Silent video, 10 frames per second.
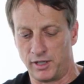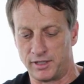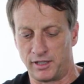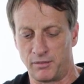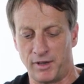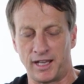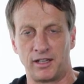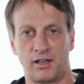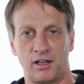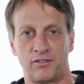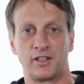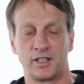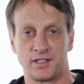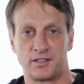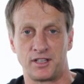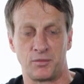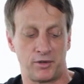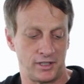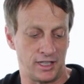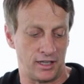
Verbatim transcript: You wanna take the backing off, get the sticky part